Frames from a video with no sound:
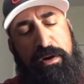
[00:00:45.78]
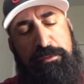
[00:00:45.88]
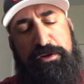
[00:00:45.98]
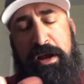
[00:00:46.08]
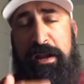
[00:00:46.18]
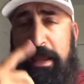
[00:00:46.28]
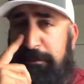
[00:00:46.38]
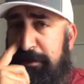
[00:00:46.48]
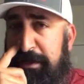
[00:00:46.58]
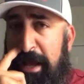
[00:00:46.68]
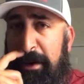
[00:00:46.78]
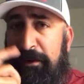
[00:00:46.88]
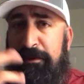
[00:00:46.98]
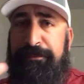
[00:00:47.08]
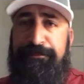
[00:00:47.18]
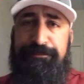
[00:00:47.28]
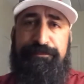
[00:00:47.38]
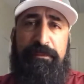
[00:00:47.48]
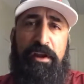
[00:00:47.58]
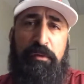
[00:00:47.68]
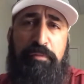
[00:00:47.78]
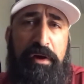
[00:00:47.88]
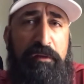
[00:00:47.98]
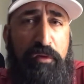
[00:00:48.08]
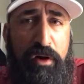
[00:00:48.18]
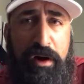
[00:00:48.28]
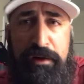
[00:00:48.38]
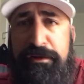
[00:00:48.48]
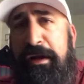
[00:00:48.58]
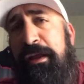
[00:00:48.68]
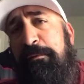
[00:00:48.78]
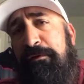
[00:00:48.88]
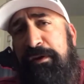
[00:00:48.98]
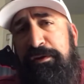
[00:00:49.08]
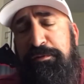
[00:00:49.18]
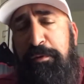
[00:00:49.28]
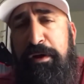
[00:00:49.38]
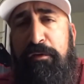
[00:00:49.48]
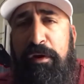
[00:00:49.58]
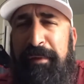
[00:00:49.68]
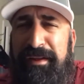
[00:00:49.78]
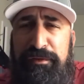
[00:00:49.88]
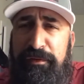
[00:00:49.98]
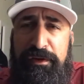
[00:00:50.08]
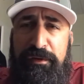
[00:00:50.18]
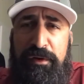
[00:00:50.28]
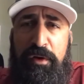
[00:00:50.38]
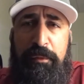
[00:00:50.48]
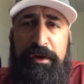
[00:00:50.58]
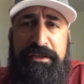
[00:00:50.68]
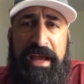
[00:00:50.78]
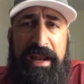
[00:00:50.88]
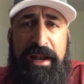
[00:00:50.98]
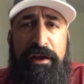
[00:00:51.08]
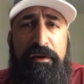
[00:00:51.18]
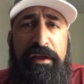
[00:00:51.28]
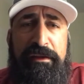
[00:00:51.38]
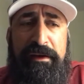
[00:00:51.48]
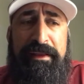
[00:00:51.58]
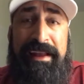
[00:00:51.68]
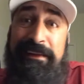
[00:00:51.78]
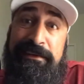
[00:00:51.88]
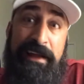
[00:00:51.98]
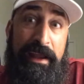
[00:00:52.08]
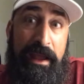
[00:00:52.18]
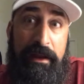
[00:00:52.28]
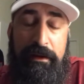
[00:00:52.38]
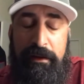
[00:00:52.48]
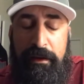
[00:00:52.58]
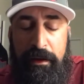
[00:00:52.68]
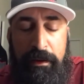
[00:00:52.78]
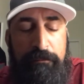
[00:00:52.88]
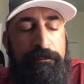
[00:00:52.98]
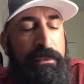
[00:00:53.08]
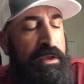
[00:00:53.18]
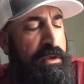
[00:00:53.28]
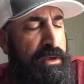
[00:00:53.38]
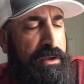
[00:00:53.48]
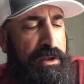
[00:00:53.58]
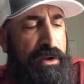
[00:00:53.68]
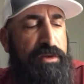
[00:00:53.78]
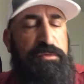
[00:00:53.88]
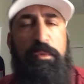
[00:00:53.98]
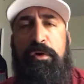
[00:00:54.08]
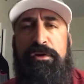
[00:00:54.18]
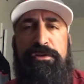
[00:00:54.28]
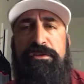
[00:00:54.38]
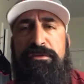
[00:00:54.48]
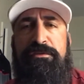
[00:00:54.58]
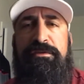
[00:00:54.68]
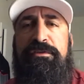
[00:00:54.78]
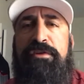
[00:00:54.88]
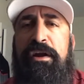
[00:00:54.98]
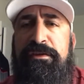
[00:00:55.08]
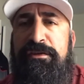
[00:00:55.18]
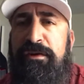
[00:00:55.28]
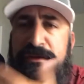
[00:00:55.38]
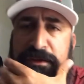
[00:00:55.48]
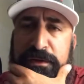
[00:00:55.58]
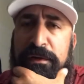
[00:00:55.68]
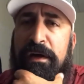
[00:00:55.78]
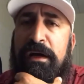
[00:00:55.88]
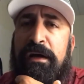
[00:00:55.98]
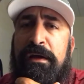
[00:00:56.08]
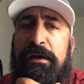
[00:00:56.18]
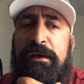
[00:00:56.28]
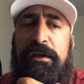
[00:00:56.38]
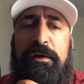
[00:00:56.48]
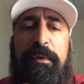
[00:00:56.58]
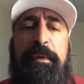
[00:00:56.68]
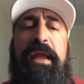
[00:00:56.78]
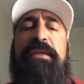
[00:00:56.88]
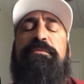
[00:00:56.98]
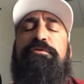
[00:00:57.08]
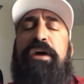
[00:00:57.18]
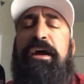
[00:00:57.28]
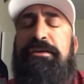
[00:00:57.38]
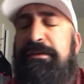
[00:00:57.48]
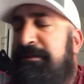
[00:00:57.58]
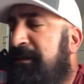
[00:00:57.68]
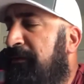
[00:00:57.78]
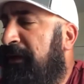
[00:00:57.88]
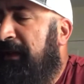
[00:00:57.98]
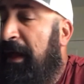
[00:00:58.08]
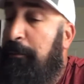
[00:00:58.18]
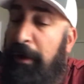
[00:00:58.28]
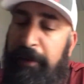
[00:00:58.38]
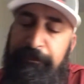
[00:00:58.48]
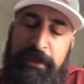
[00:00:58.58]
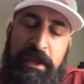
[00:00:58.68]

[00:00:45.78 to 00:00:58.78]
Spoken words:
trying to keep the channel pretty raw, trying to keep my videos pretty raw. I'm not really doing a whole bunch of editing or anything like that, at least not yet. It's more just trying to start to, maybe gain some traction and stuff like that. But,